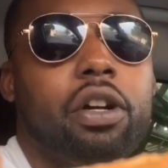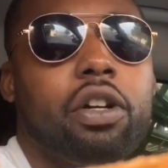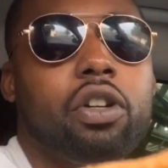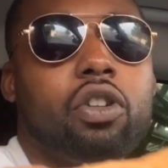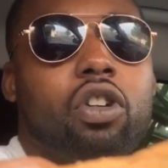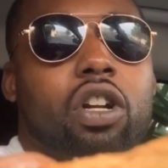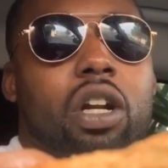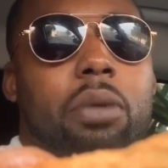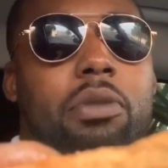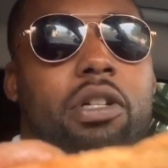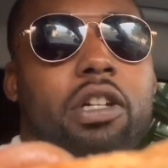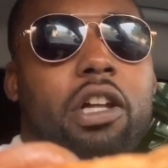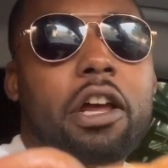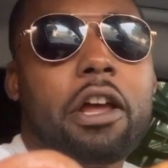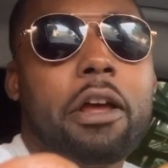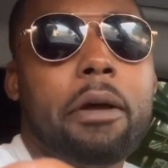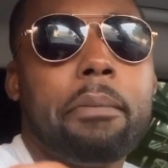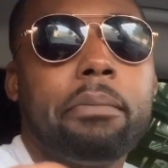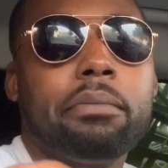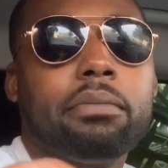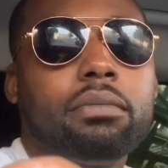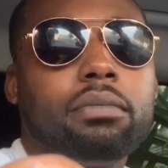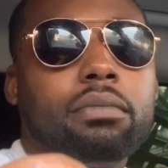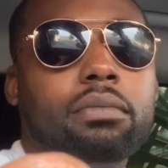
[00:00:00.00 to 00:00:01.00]
You know what I'm
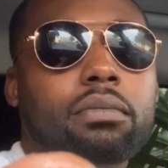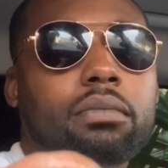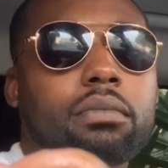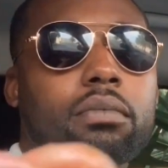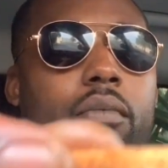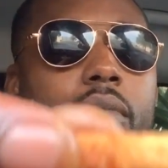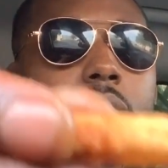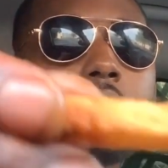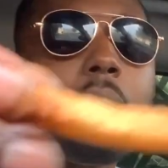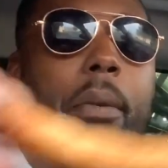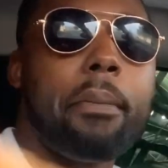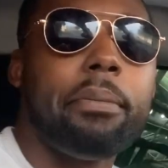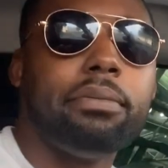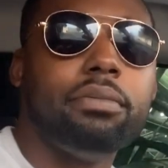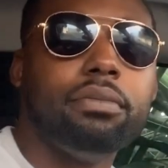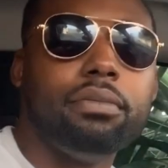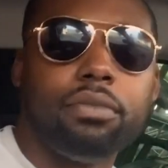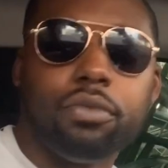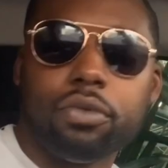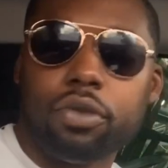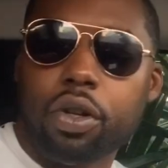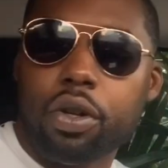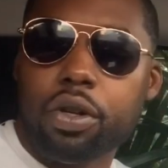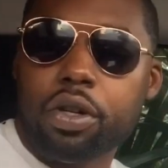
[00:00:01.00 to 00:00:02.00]
saying?
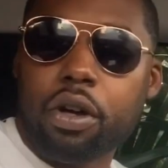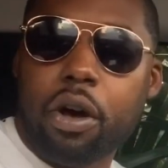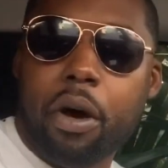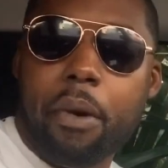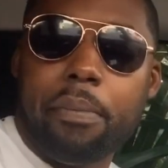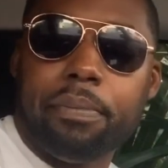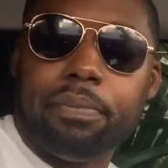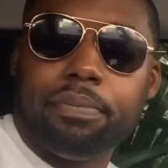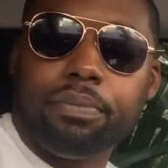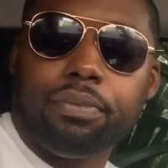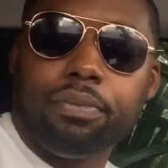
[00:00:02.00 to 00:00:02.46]
So